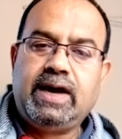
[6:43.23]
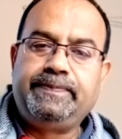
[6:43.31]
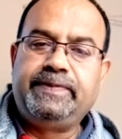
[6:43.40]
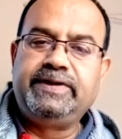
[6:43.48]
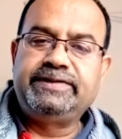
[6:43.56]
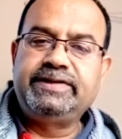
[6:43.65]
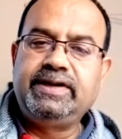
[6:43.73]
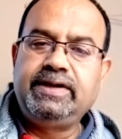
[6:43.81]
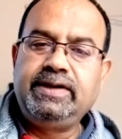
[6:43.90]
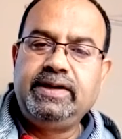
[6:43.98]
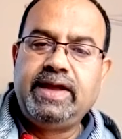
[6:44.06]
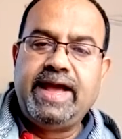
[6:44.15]
a
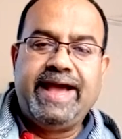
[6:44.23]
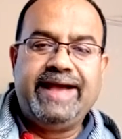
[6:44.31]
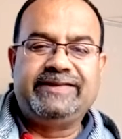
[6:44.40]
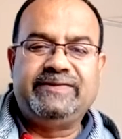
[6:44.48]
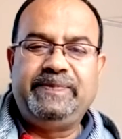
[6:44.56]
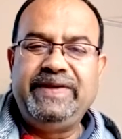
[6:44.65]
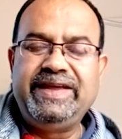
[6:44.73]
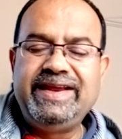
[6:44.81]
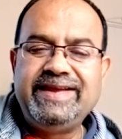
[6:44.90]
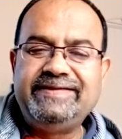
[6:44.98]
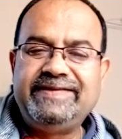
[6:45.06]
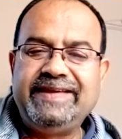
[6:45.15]
person
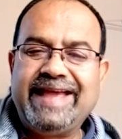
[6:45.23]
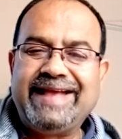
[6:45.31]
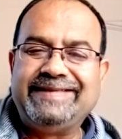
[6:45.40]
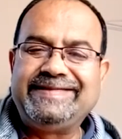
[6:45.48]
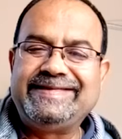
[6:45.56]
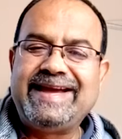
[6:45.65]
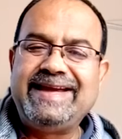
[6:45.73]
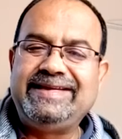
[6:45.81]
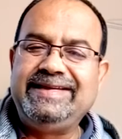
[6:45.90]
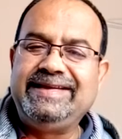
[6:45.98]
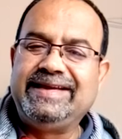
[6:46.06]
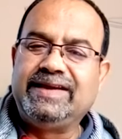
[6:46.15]
experiencing
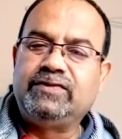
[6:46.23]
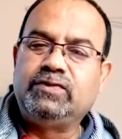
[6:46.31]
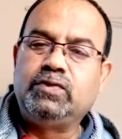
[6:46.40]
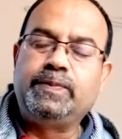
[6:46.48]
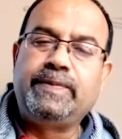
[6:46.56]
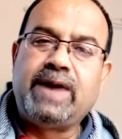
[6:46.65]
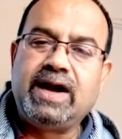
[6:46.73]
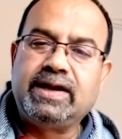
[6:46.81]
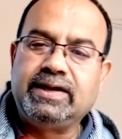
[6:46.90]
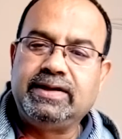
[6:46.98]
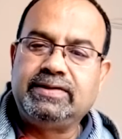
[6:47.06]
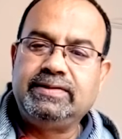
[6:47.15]
anxiety in a
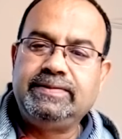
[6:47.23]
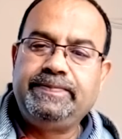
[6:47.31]
supermarket